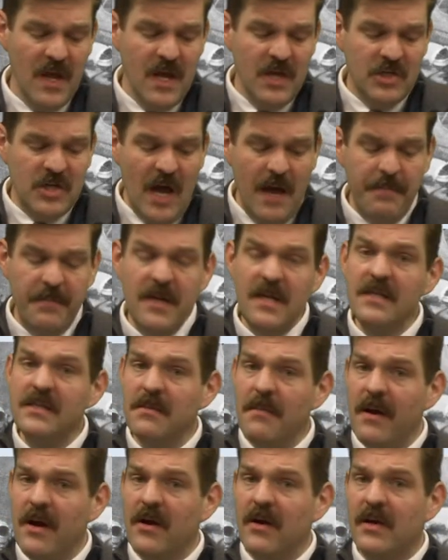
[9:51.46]
Japanese
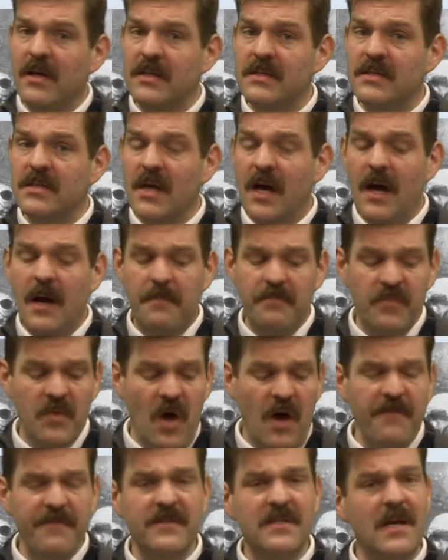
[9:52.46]
Americans
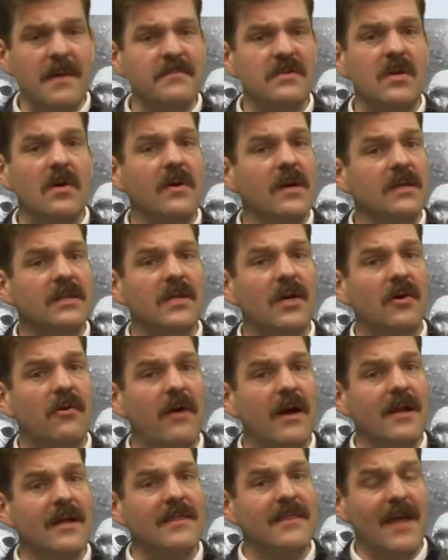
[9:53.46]
oftentimes don't get the
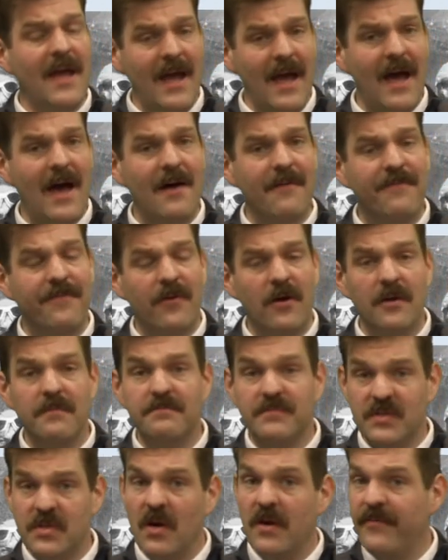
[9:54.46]
credit they have for
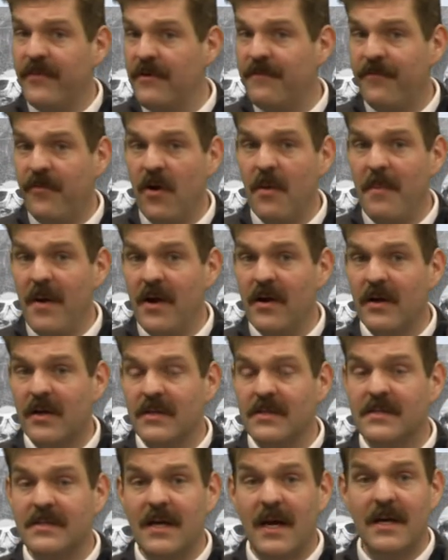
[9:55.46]
serving for
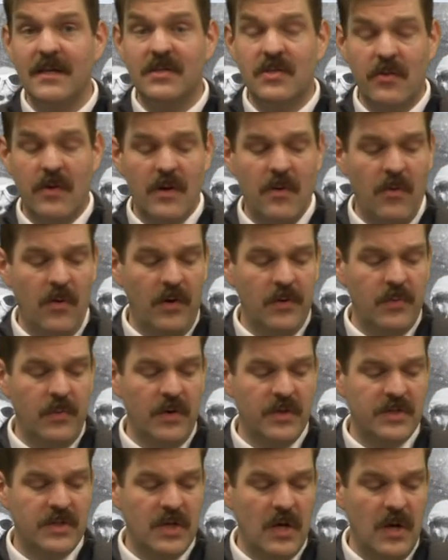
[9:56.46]
American sides during World
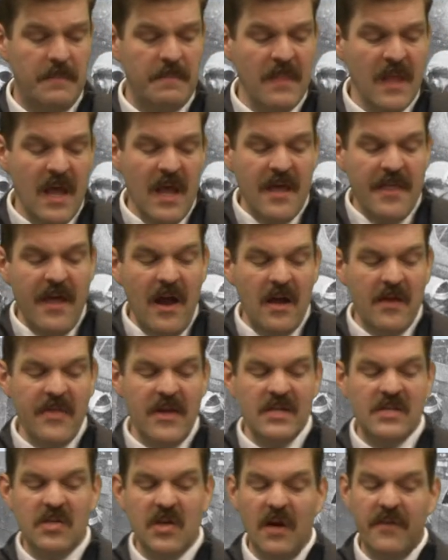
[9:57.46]
War II. There
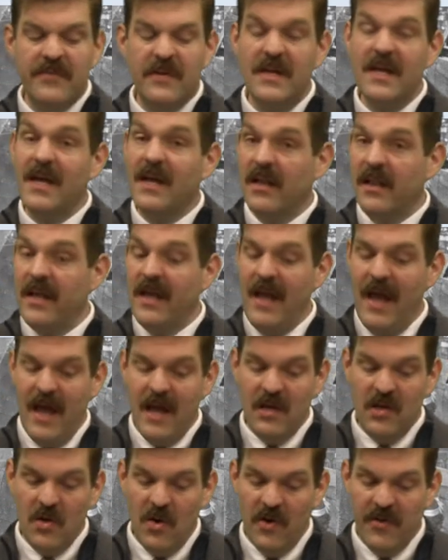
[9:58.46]
they served in Italy
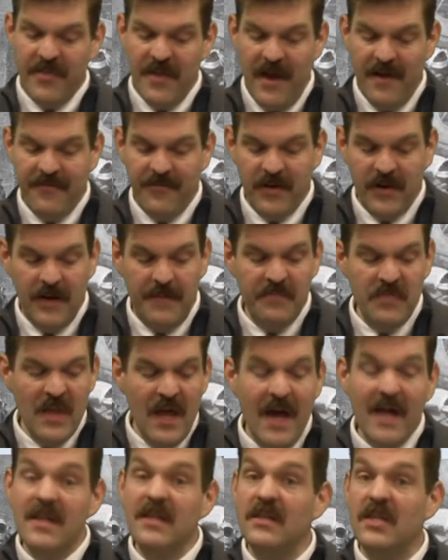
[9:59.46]
and North Africa,
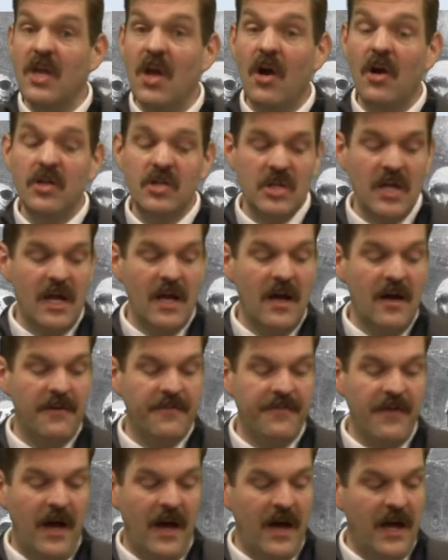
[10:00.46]
and at the urging
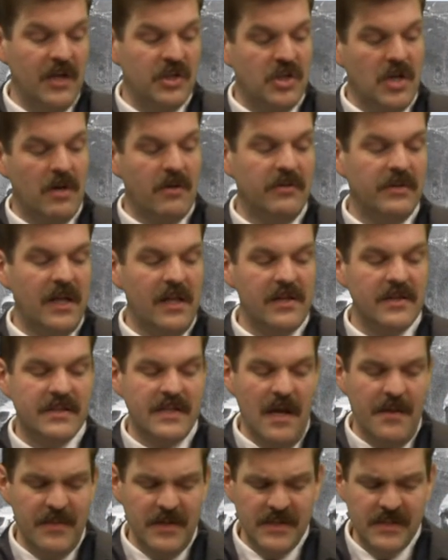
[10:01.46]
of General Dallas
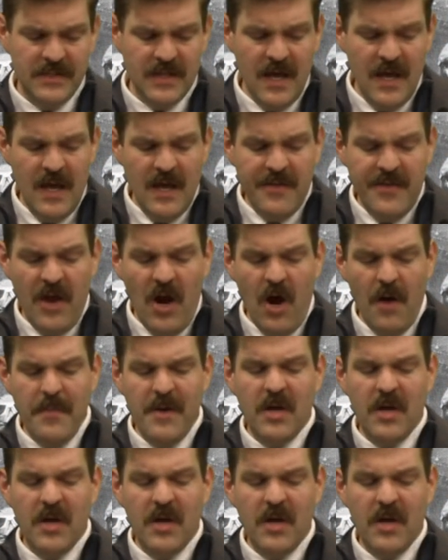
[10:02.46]
Emmons, the Army